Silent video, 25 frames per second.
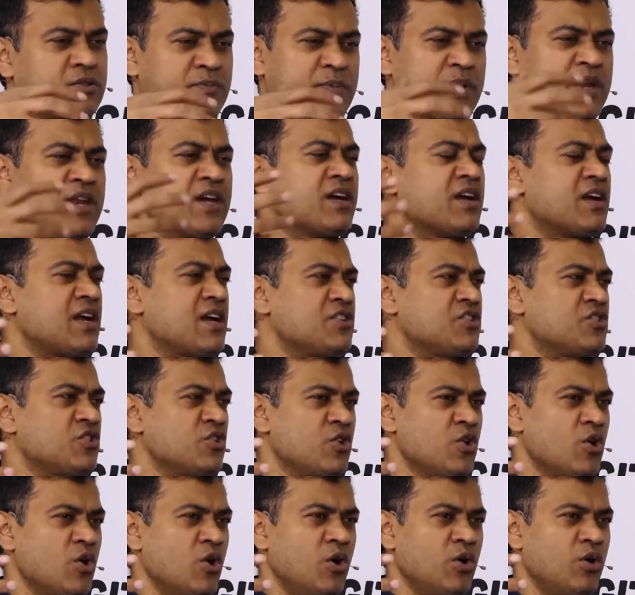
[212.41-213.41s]
Spinnaker, as
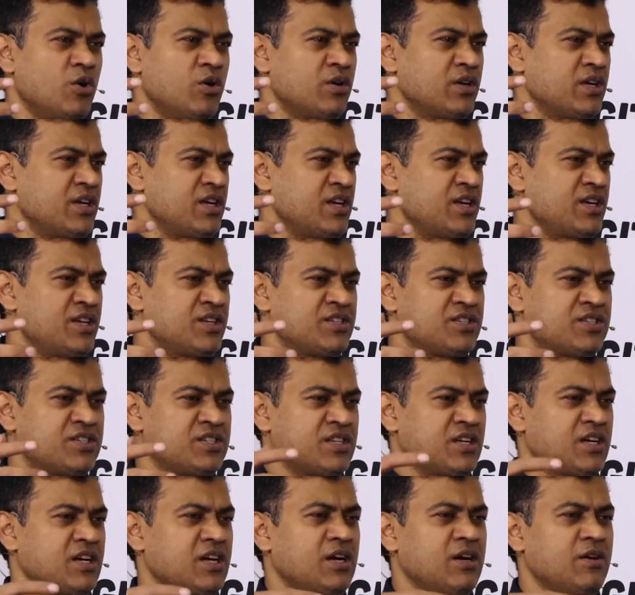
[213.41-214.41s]
you know,
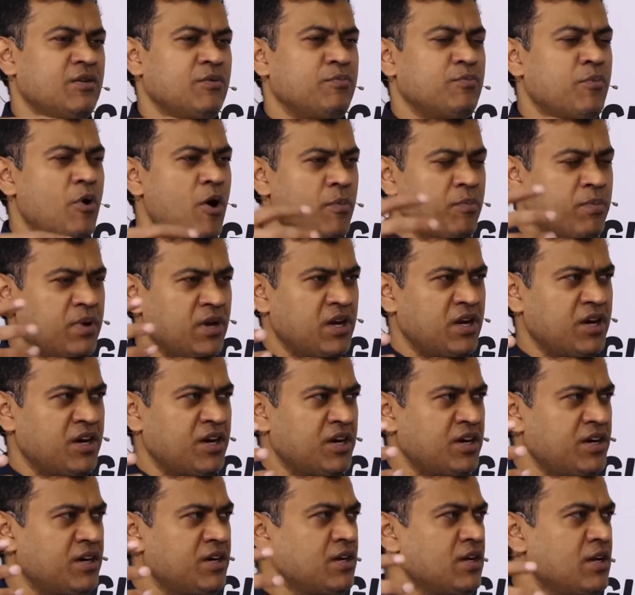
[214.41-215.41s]
is
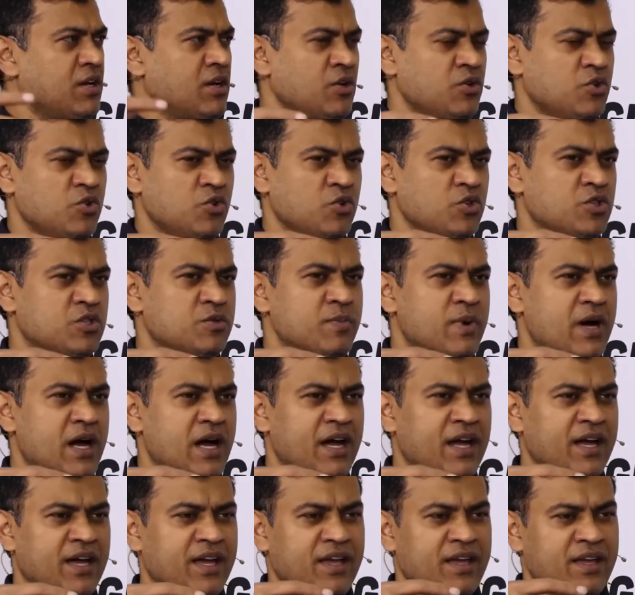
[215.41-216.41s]
popular, used
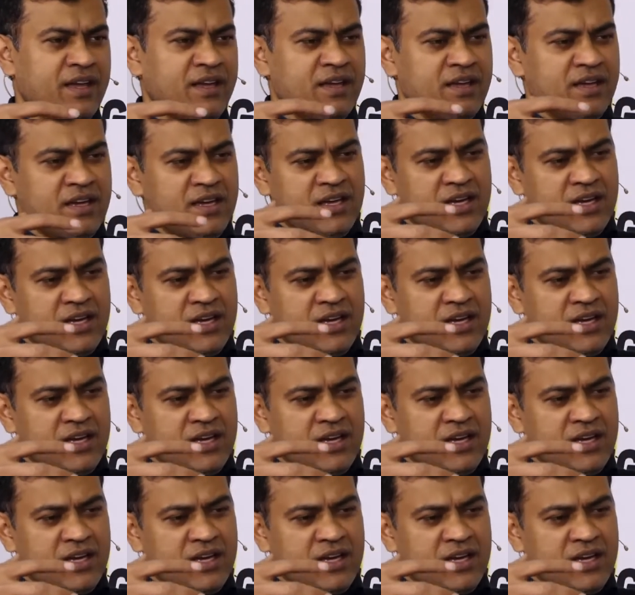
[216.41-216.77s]
by